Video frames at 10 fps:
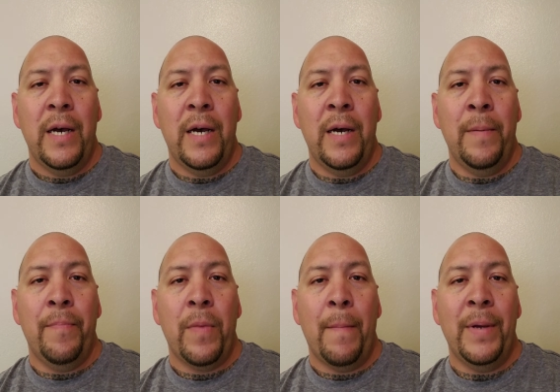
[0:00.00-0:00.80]

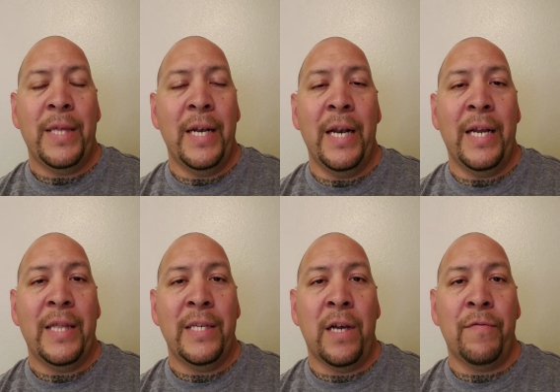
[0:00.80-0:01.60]
But they need to
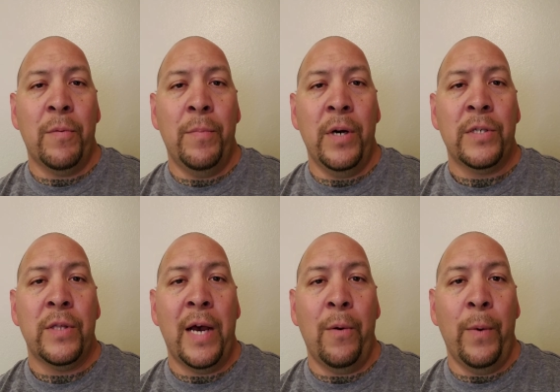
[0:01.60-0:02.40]
get these off their books
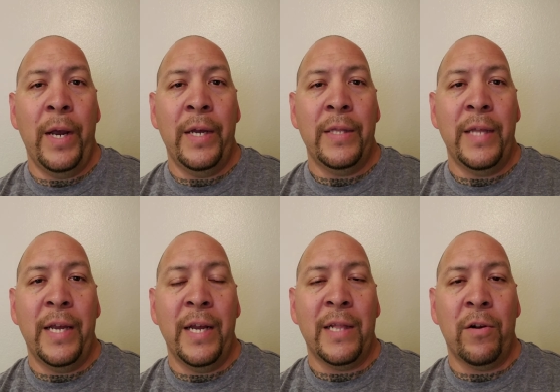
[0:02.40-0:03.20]
so that way they
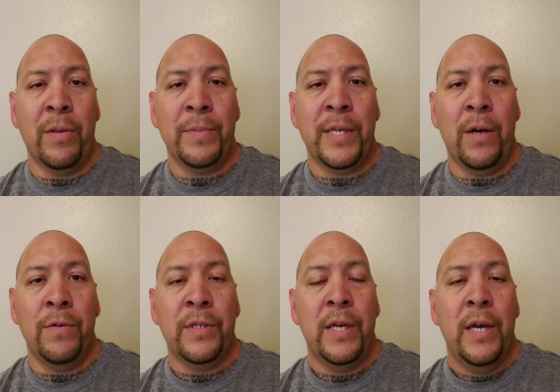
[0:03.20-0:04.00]
can clear
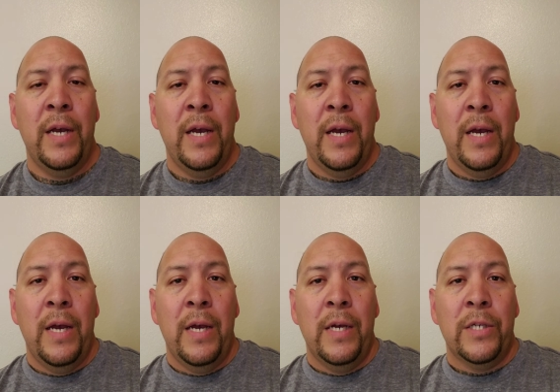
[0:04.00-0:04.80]
themselves.
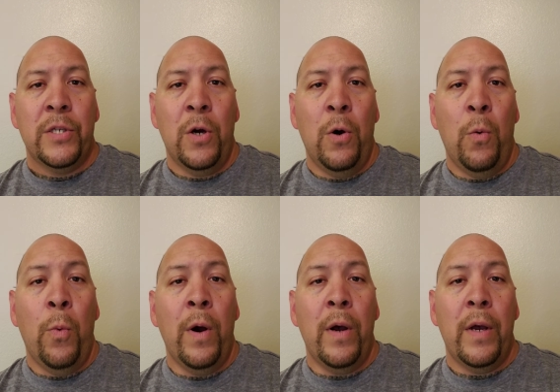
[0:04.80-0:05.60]
So
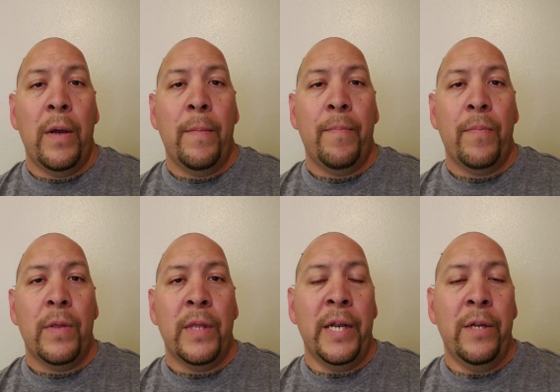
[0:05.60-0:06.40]
what
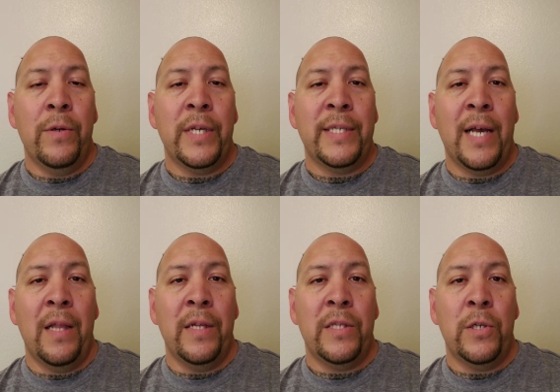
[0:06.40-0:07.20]
they do is they
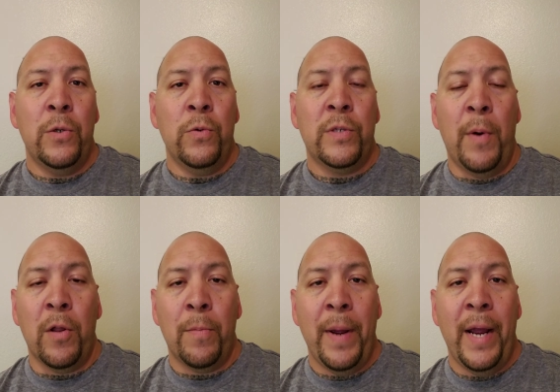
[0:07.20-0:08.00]
sell it to
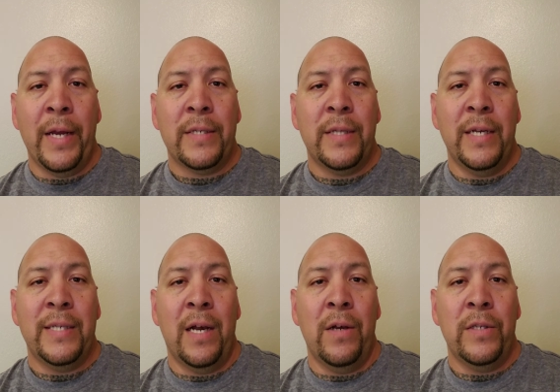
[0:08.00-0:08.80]
smaller banks, they
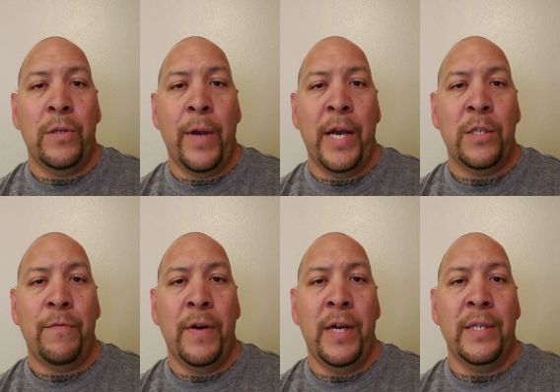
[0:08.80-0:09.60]
sell it to hedge
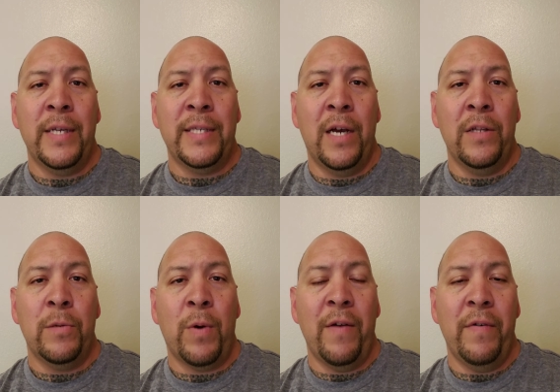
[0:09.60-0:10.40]
funds, they sell it
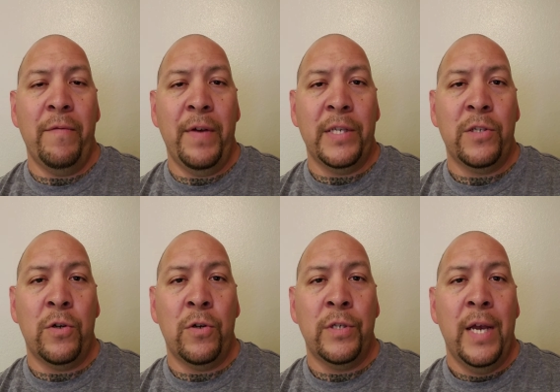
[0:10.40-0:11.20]
to private
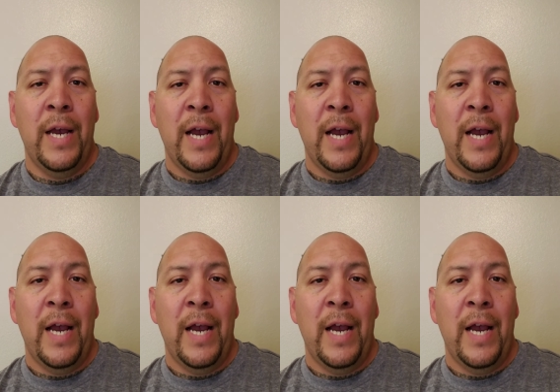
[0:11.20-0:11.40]
investors,